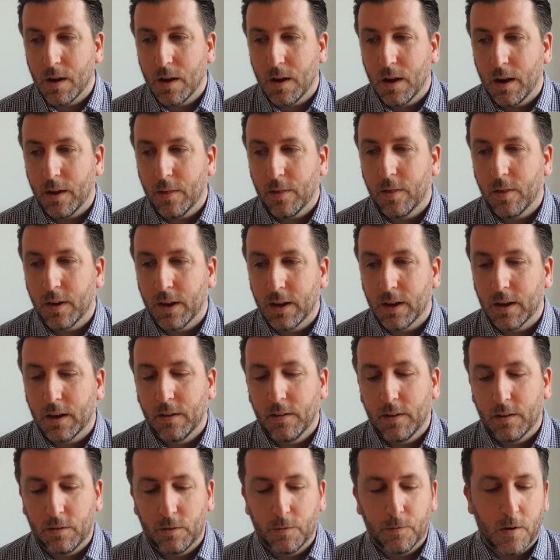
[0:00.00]
I think
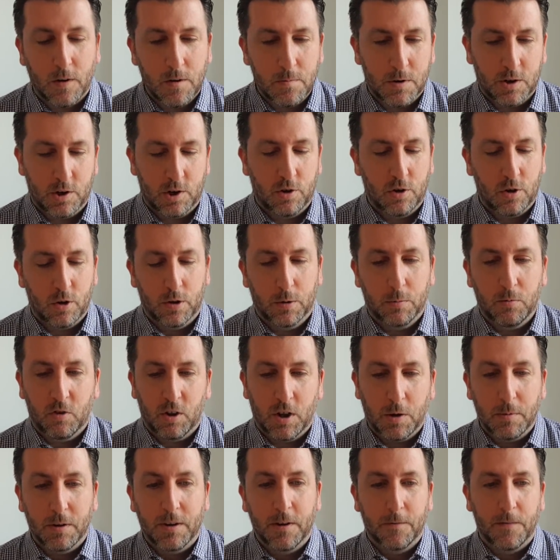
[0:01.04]
this is very much a Tottenham
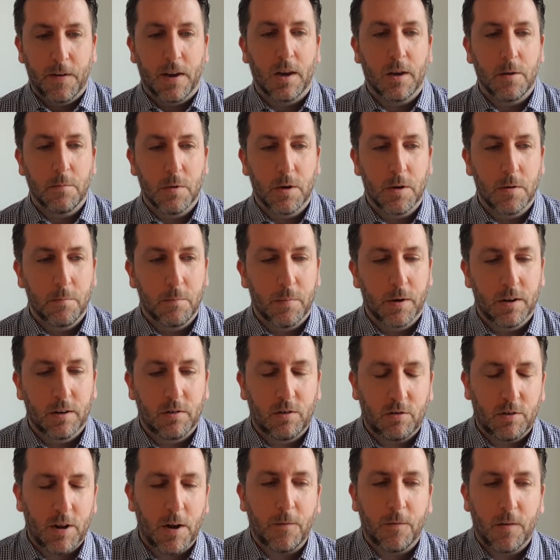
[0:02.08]
team in development, but
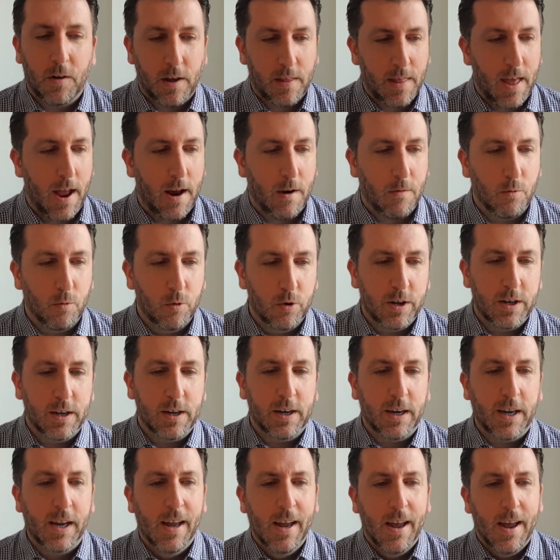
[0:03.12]
stuff like that
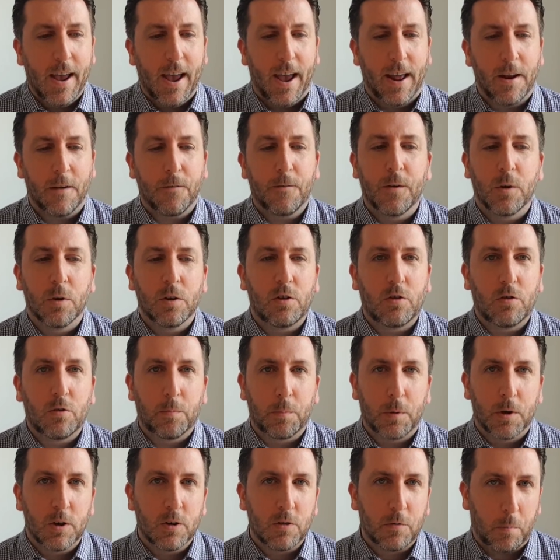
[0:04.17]
really, and I feel the
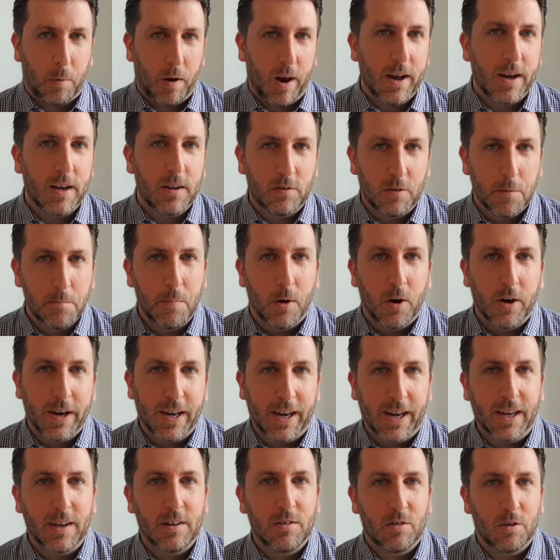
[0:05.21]
Spurs players are buying
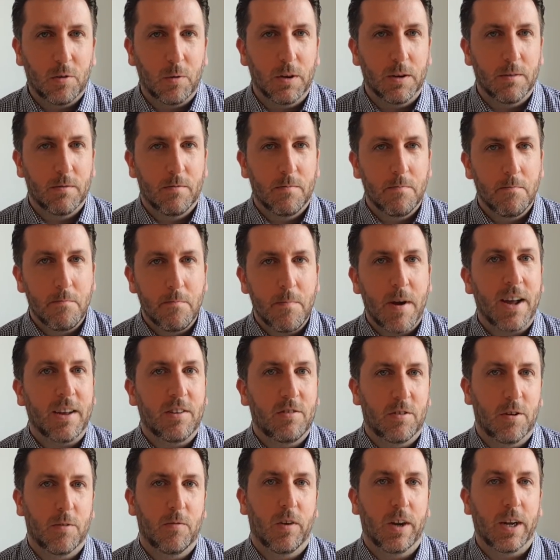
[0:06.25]
into it
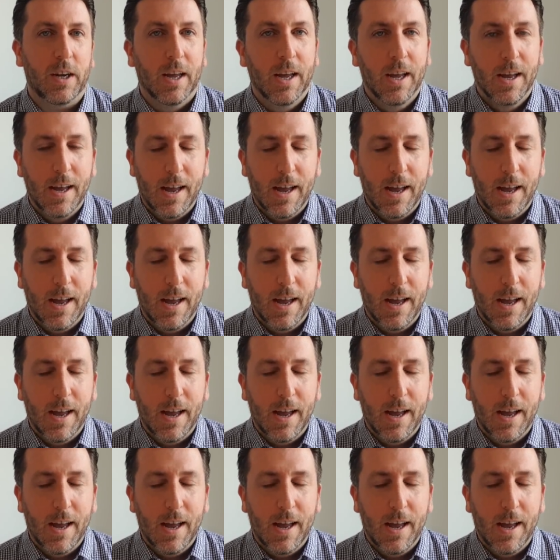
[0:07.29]
massively.